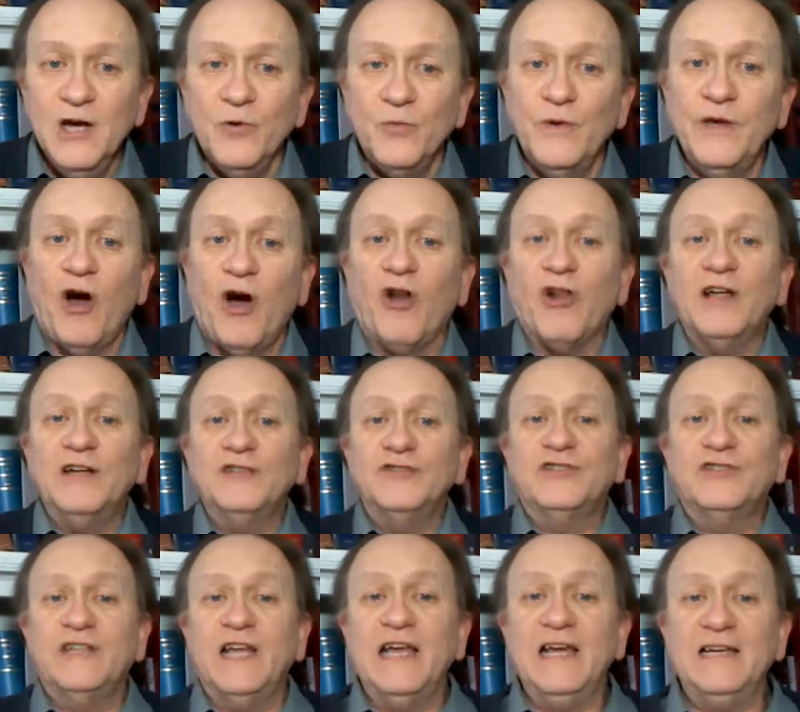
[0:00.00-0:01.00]
we all
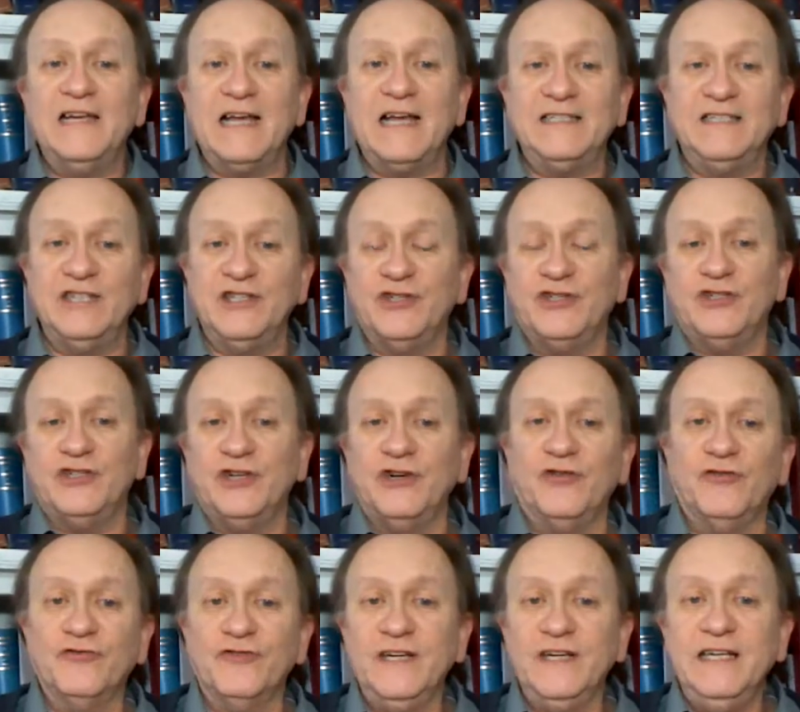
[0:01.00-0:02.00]
understand as his
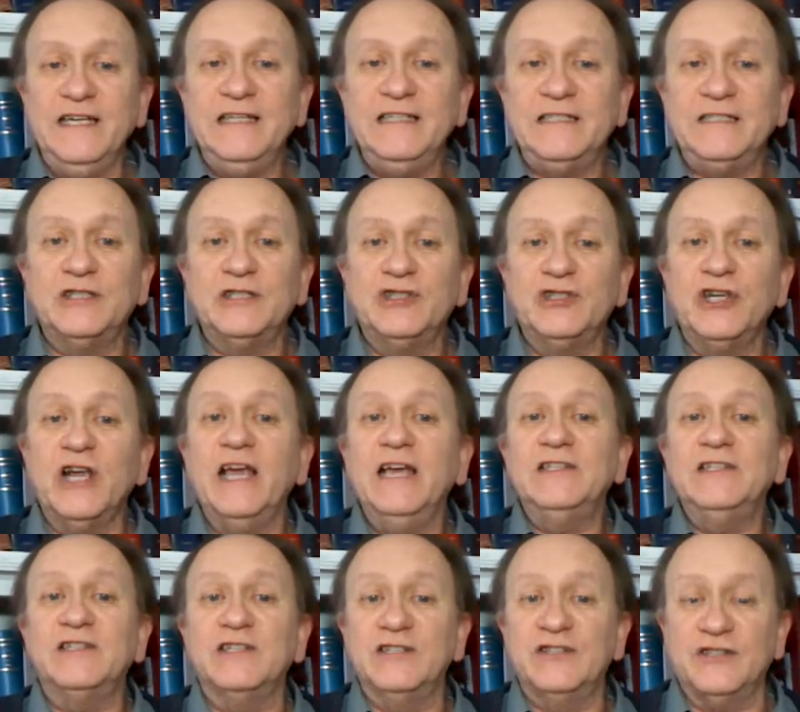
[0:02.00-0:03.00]
children, he
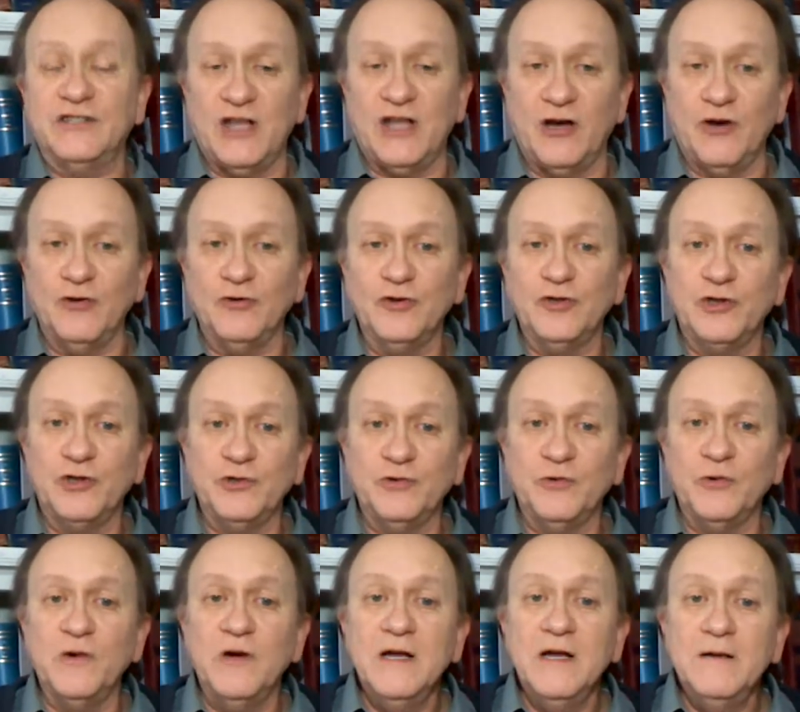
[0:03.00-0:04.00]
chastens those
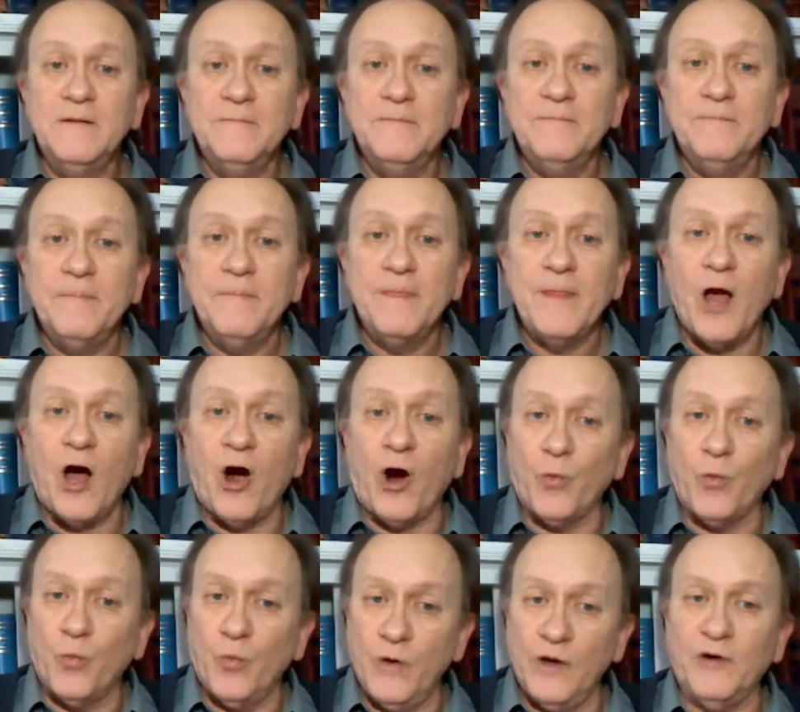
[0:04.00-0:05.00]
who
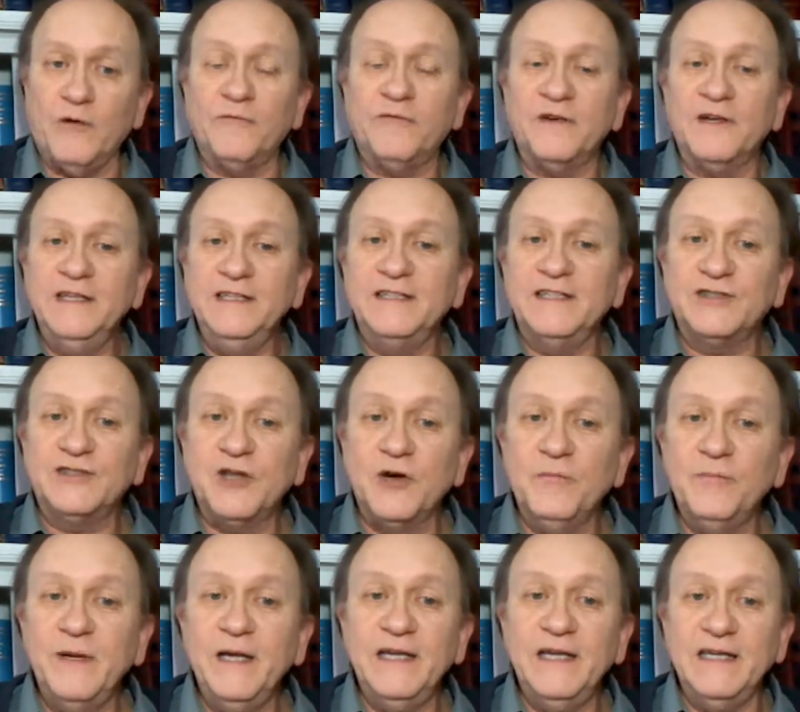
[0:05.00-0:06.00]
are willfully
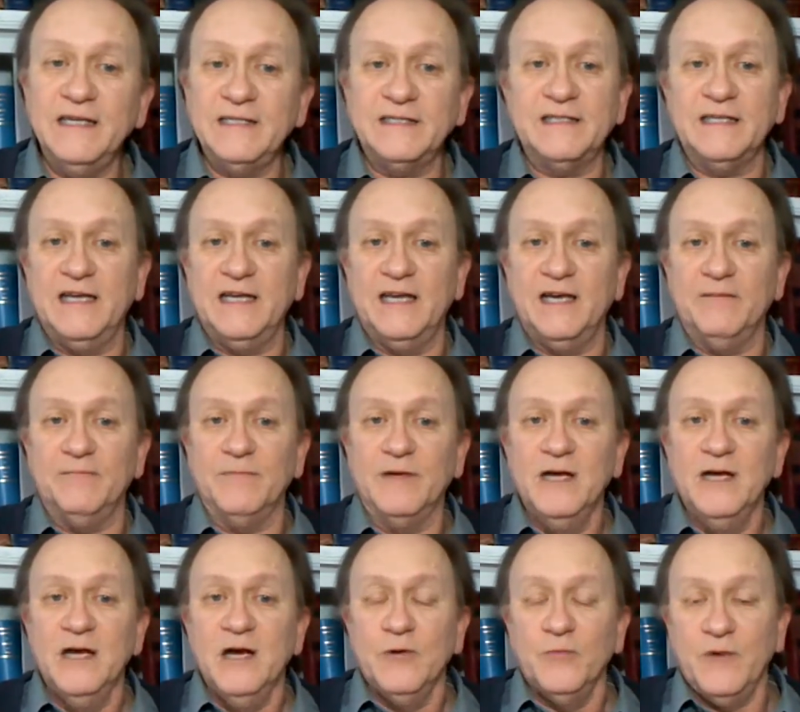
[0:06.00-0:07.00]
disobedient to him.
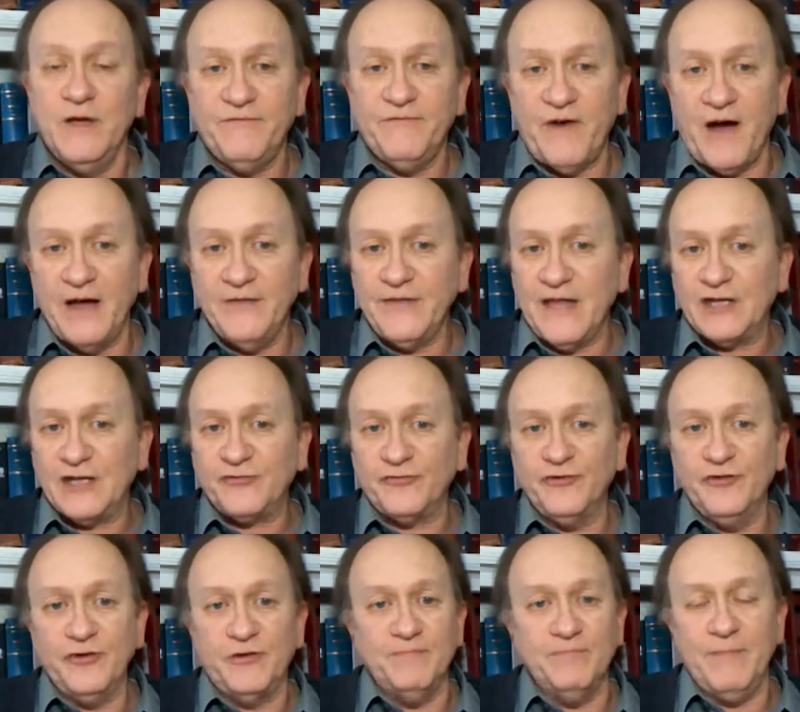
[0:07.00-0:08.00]
We find that
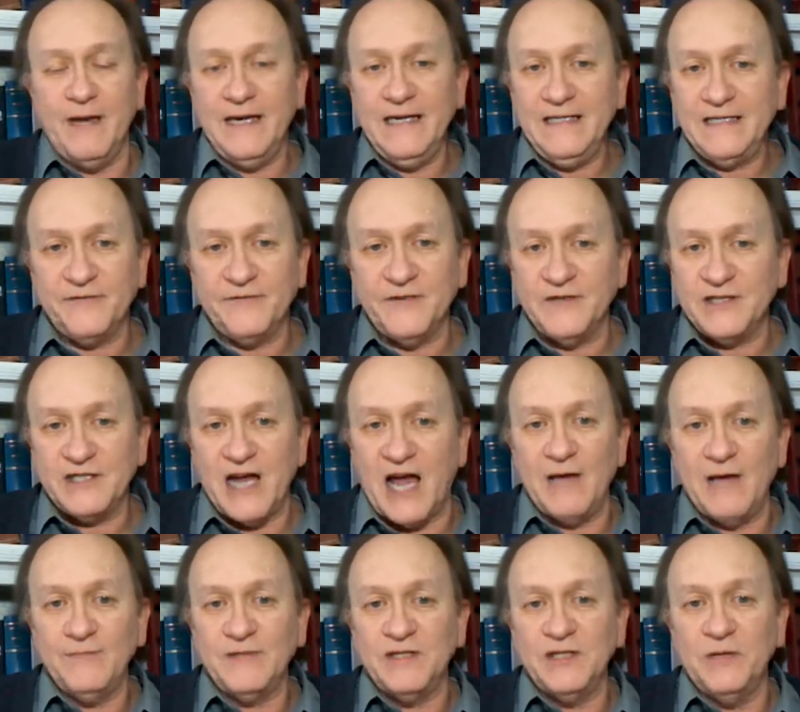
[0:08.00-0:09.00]
truth many different
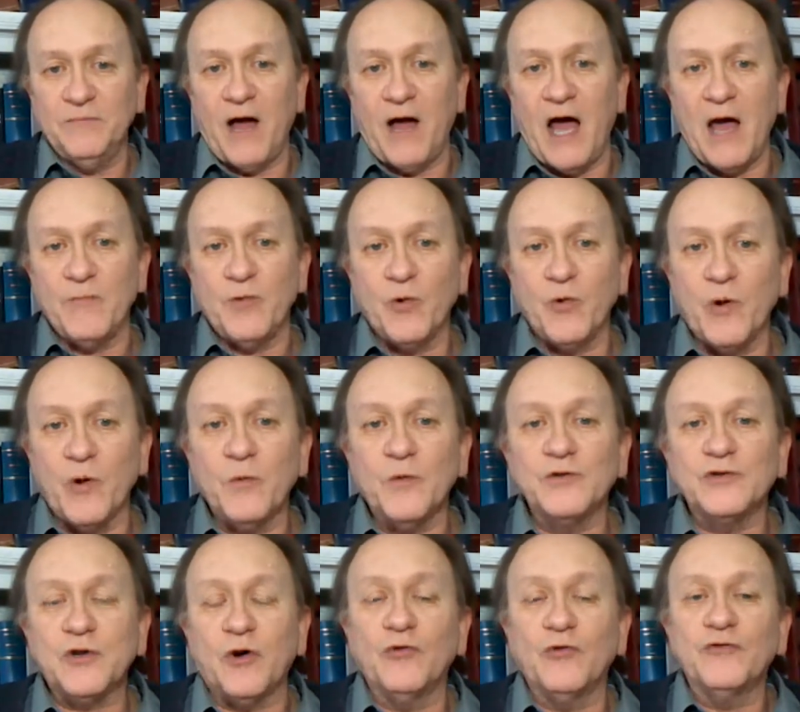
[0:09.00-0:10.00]
times in the Bible where
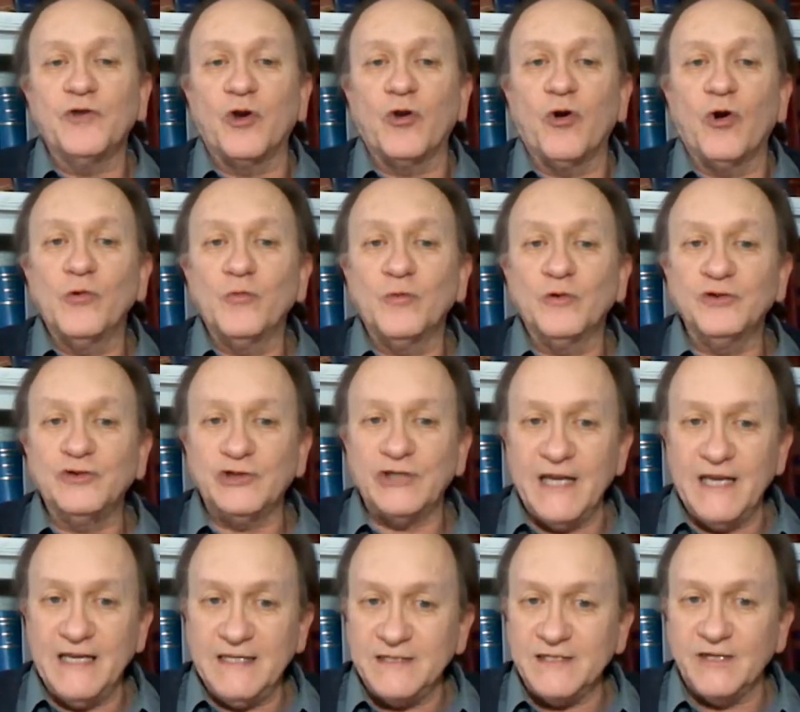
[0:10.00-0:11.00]
we're told the Lord will
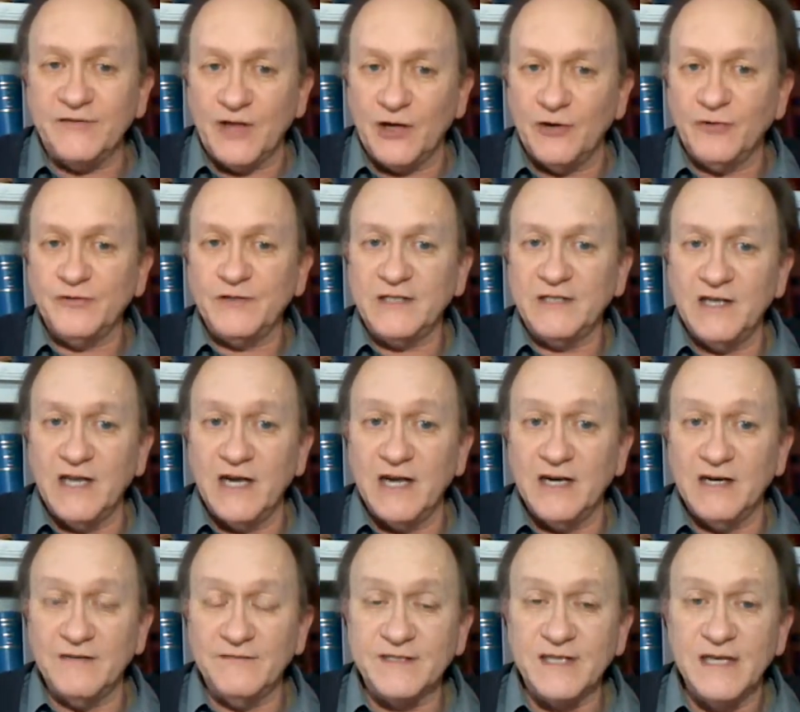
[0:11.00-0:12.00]
chasten those he
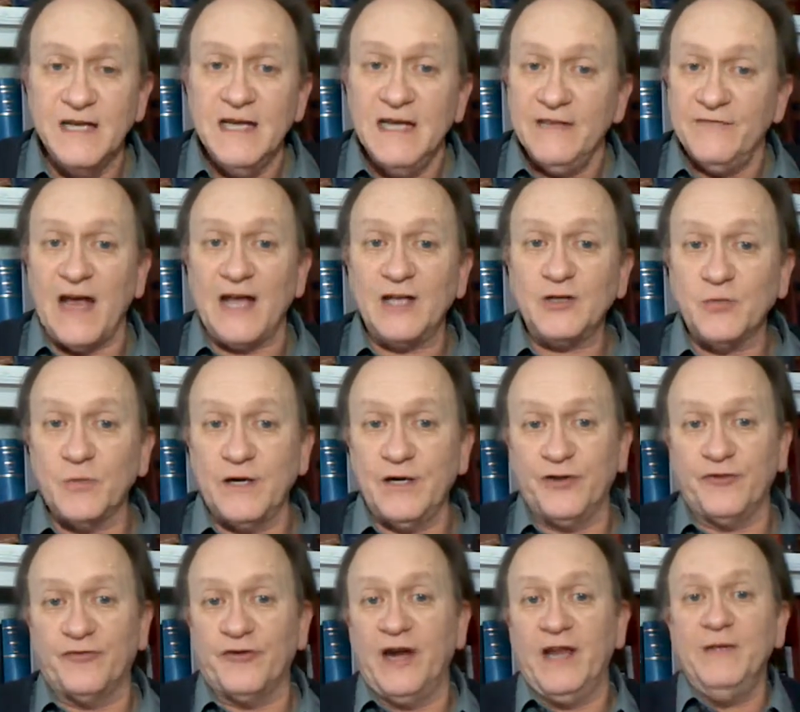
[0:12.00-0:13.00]
loves. That's one
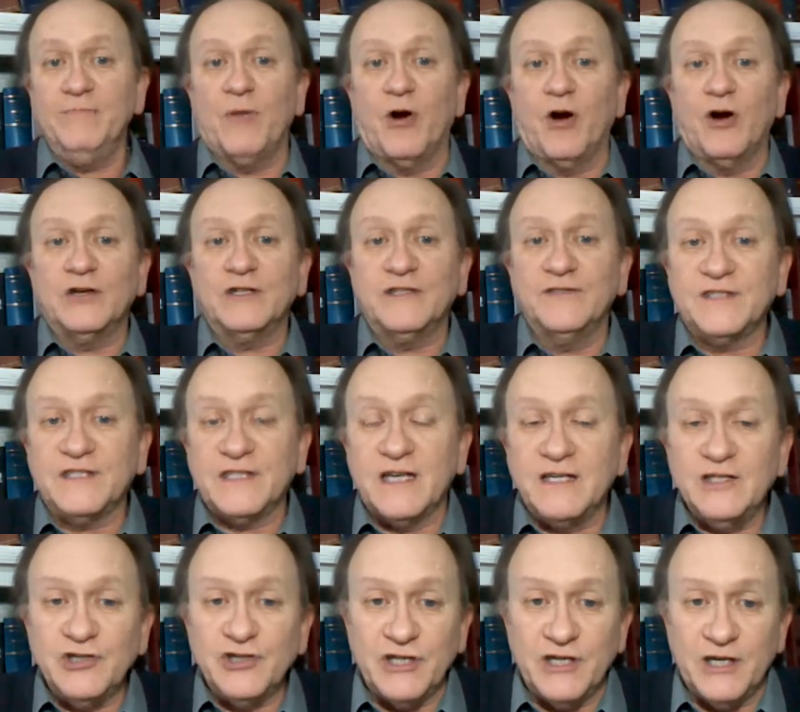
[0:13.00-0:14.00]
of the great marks of
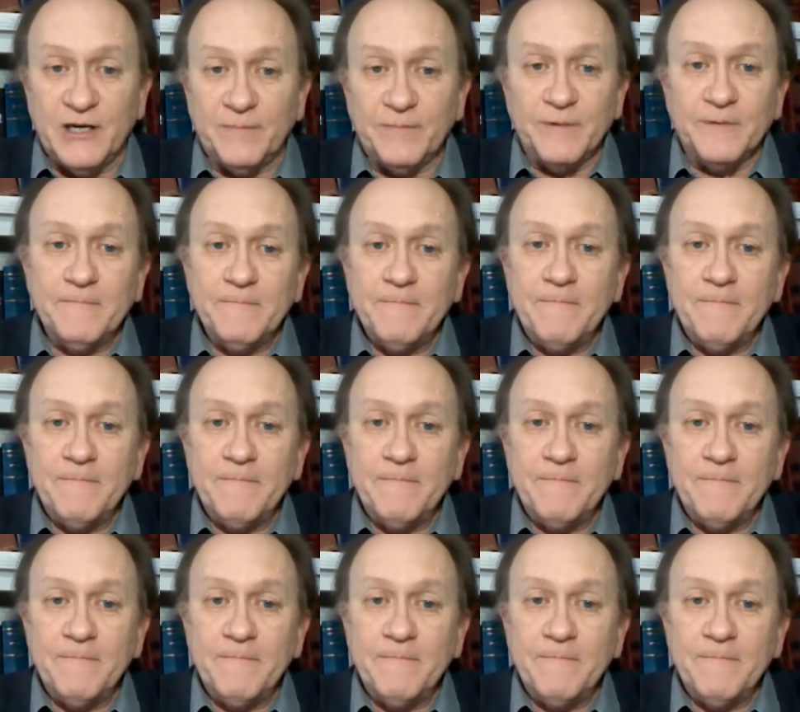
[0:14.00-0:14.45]
sonship.